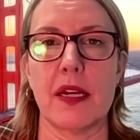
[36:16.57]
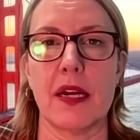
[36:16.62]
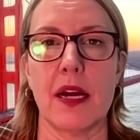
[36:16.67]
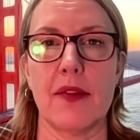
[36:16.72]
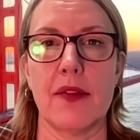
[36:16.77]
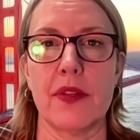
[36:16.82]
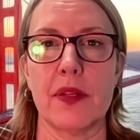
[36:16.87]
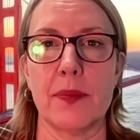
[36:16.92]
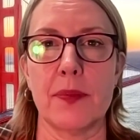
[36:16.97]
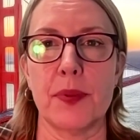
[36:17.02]

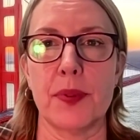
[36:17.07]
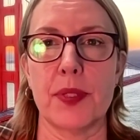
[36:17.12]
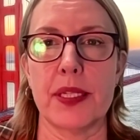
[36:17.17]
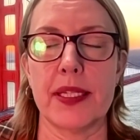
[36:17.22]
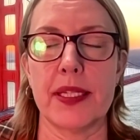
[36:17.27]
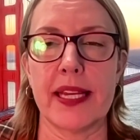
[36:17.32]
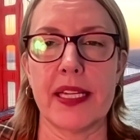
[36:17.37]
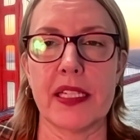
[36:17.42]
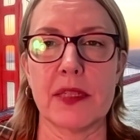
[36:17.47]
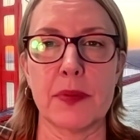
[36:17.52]
on the employee
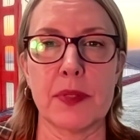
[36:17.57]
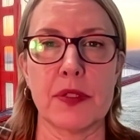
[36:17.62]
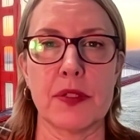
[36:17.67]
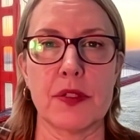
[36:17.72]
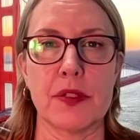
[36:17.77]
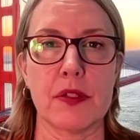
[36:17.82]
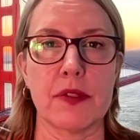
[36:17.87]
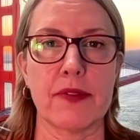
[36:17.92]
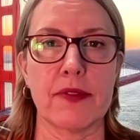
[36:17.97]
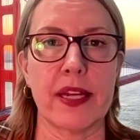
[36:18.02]
engagement
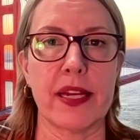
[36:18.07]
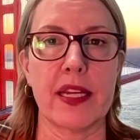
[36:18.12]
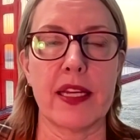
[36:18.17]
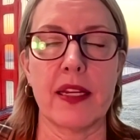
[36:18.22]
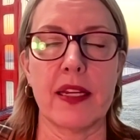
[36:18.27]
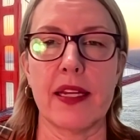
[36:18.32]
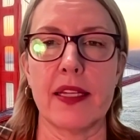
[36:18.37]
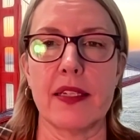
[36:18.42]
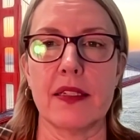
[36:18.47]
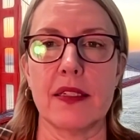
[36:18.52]
survey
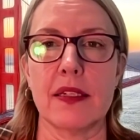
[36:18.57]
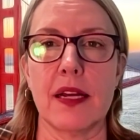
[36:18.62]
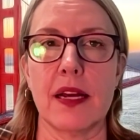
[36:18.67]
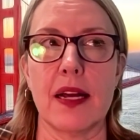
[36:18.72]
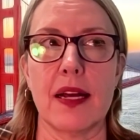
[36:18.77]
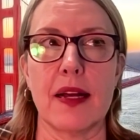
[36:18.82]
in